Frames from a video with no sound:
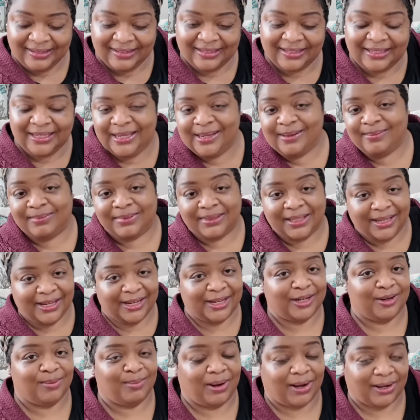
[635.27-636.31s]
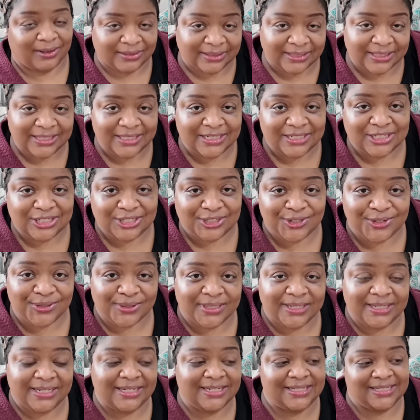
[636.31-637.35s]
keep thinking about these
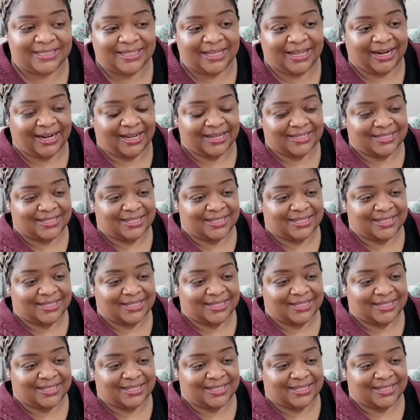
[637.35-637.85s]
trees that I